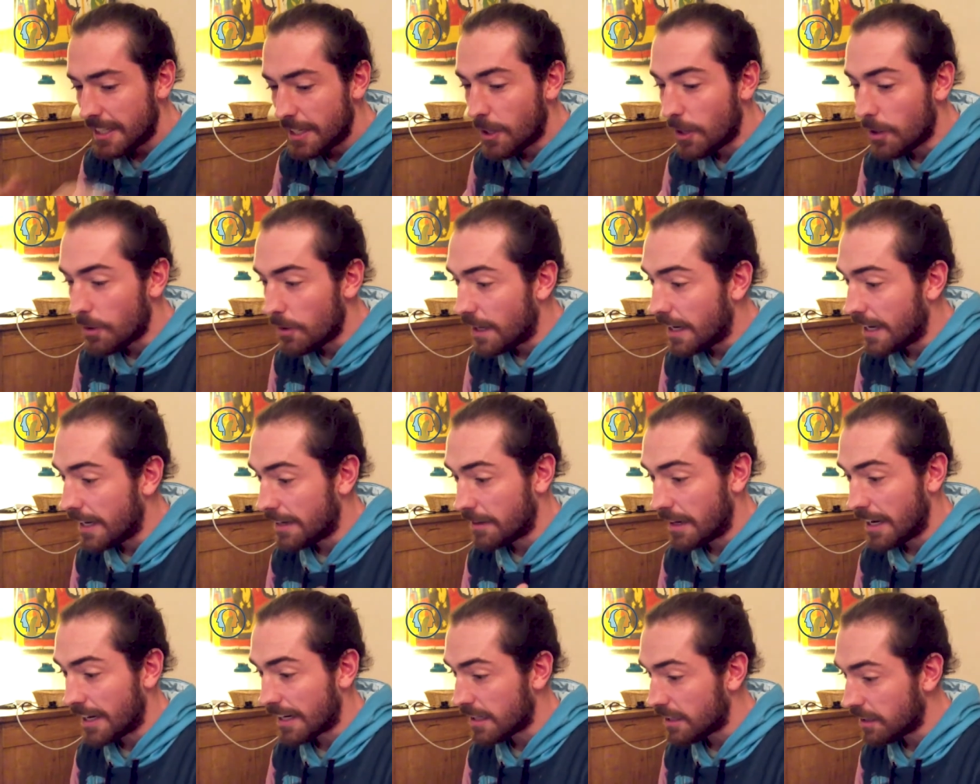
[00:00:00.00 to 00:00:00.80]
you know
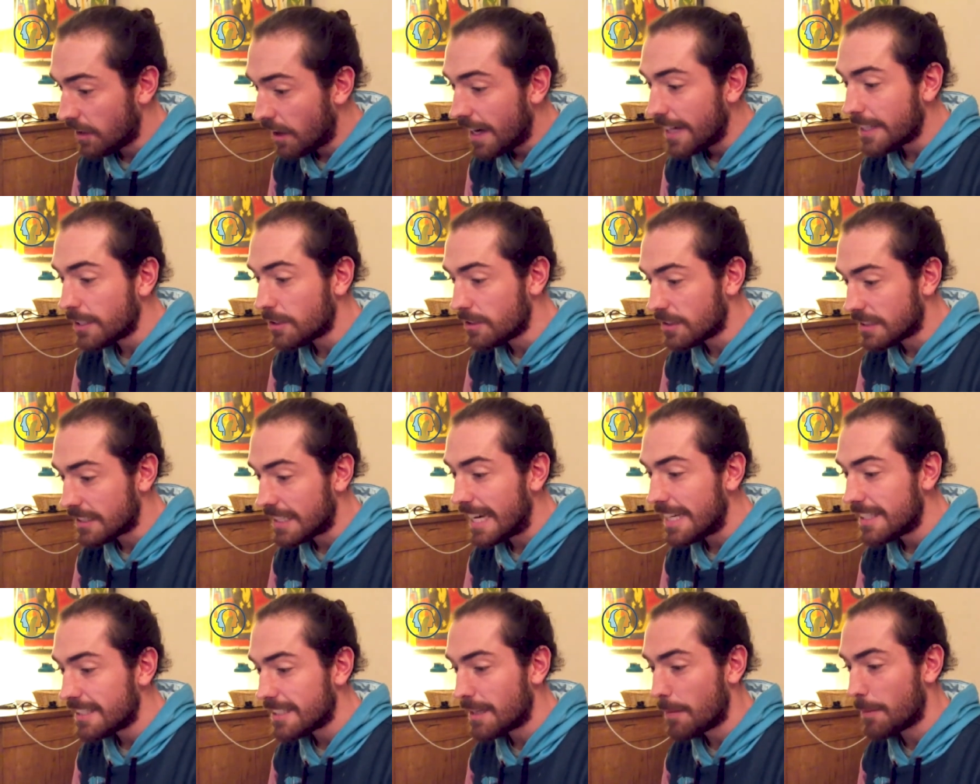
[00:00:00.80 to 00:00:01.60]
a, a client could
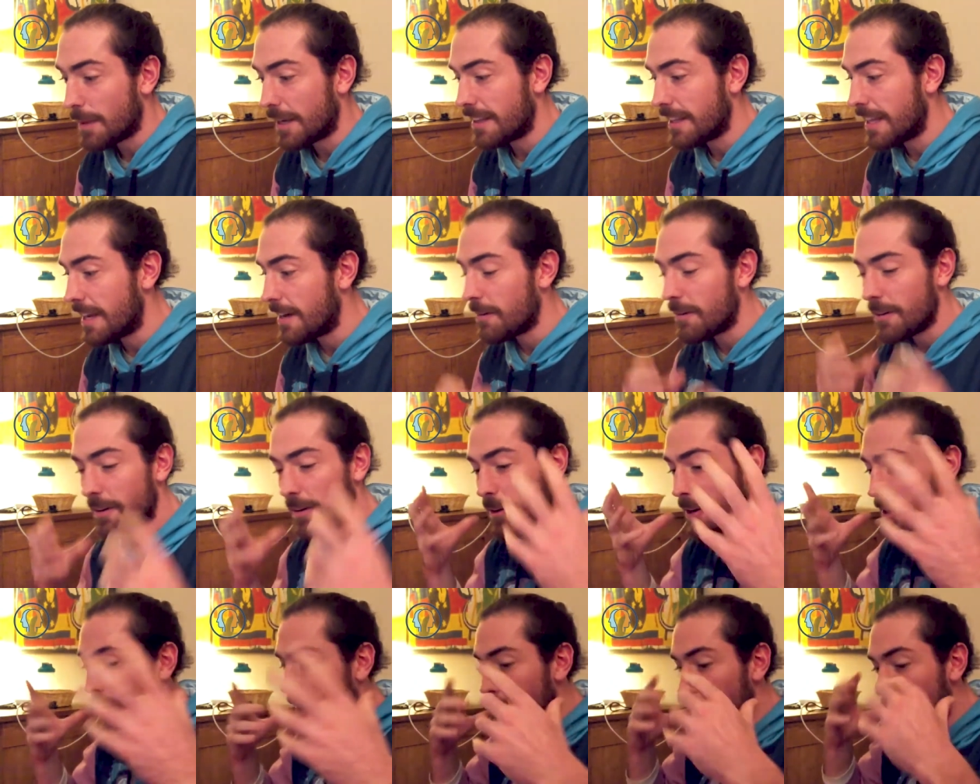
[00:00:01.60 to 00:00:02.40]
say something and then
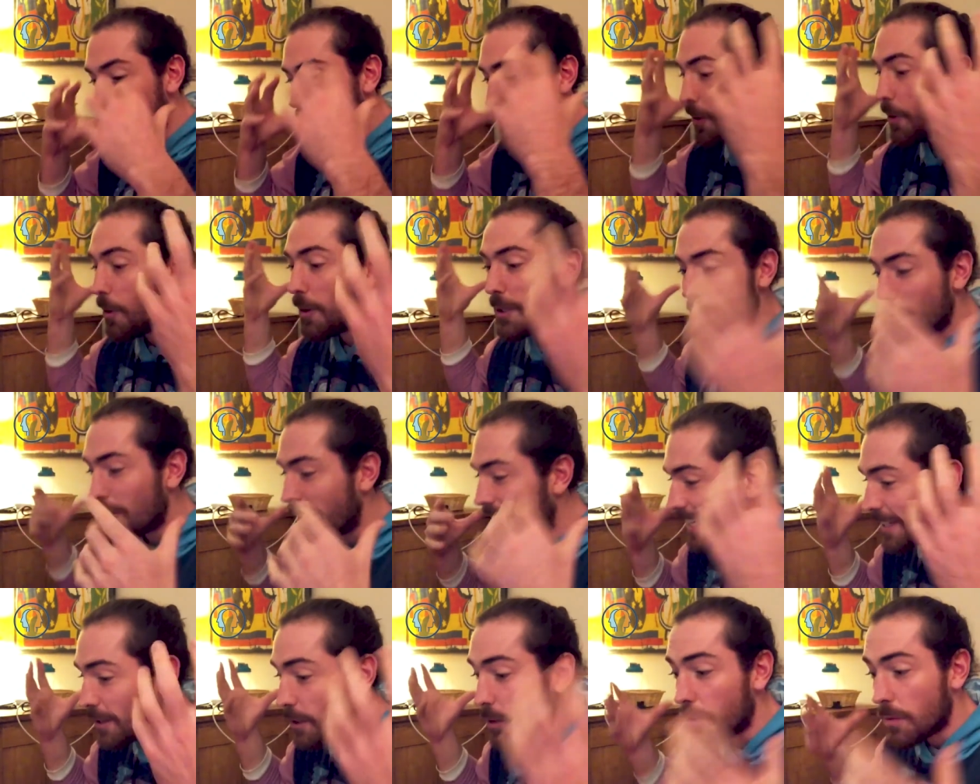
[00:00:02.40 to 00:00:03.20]
you know you're
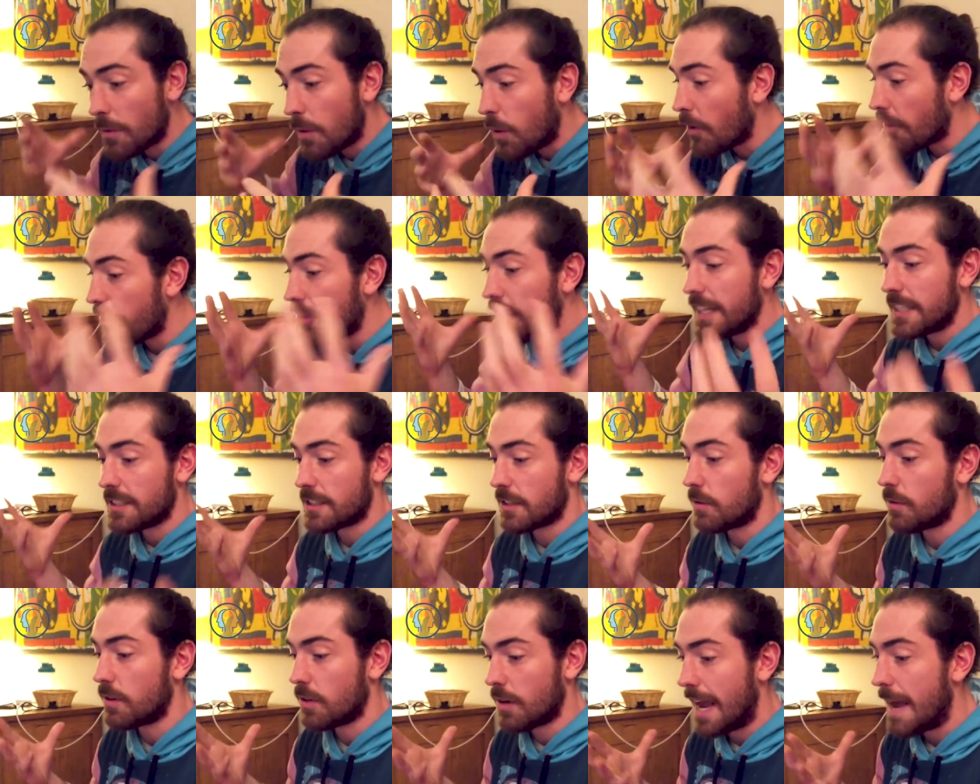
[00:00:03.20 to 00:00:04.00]
triggered or, or
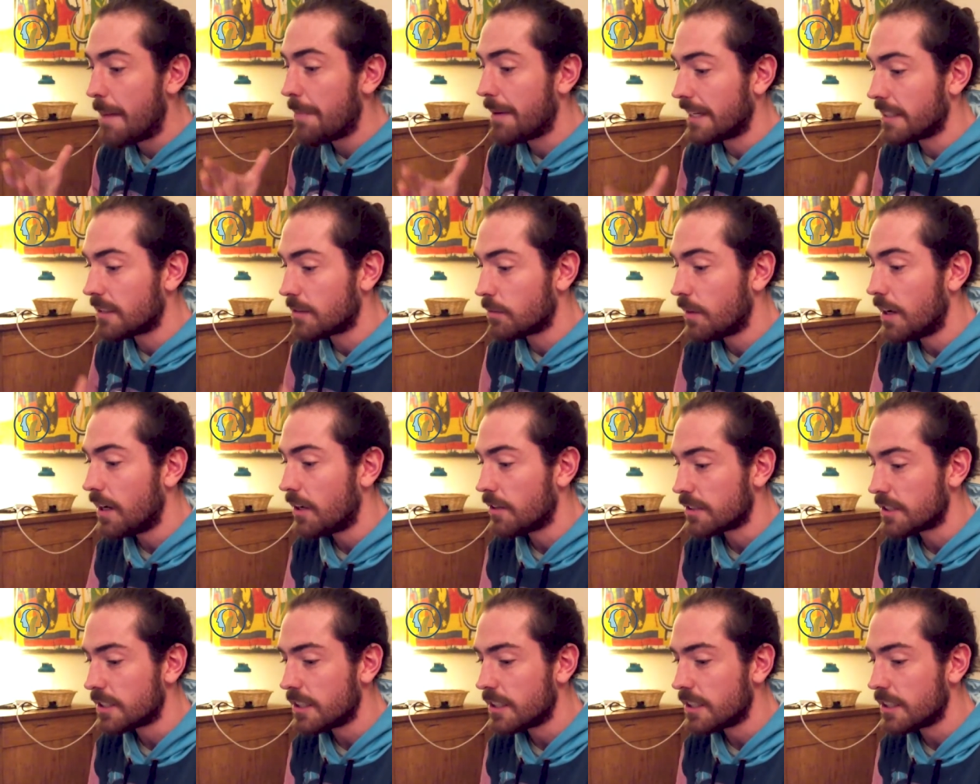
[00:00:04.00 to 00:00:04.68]
things are all happening as well.